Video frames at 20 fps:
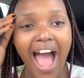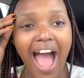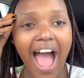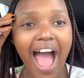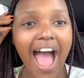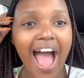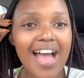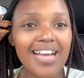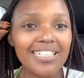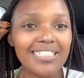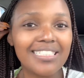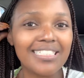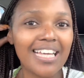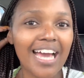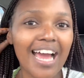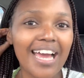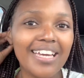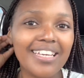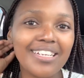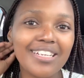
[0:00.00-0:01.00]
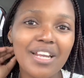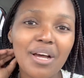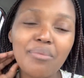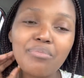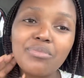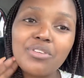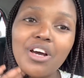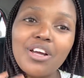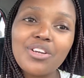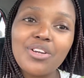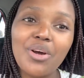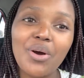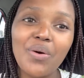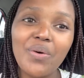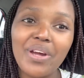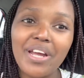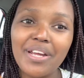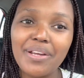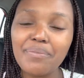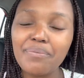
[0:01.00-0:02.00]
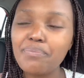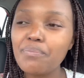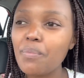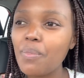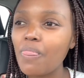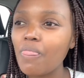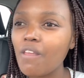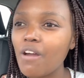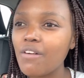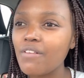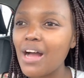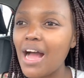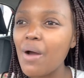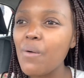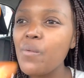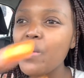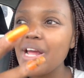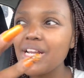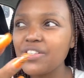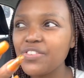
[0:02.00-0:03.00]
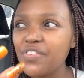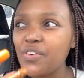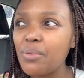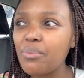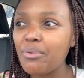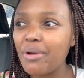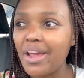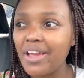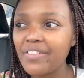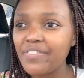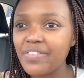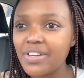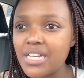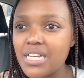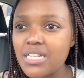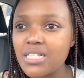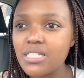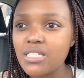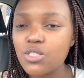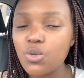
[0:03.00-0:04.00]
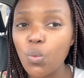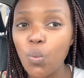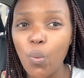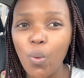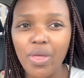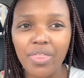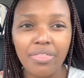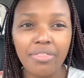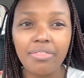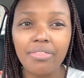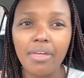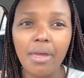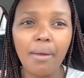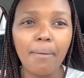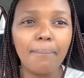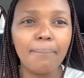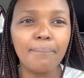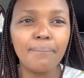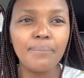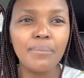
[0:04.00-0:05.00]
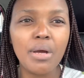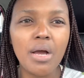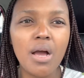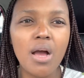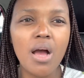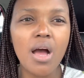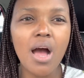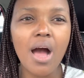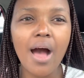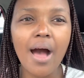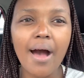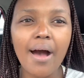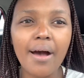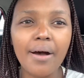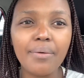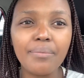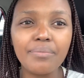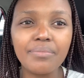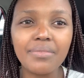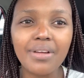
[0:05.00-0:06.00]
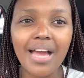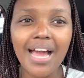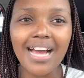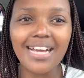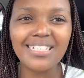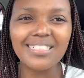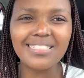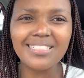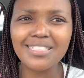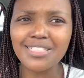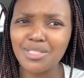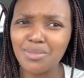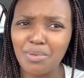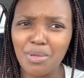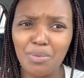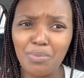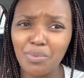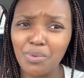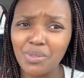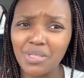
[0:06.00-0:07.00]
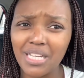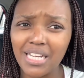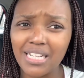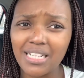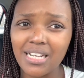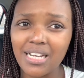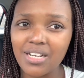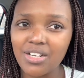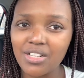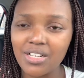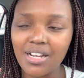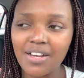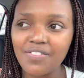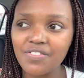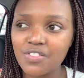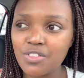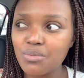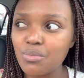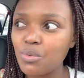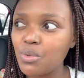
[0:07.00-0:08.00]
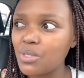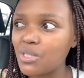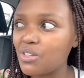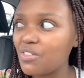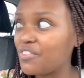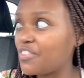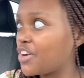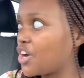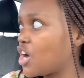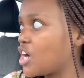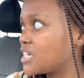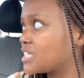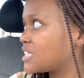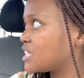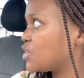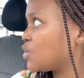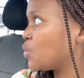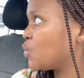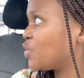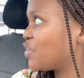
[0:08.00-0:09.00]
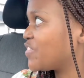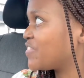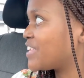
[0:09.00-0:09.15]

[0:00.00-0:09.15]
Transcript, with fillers: and I ended up not going I went for breakfast with them um, and it's people that are not comfortable with the vlogs and all of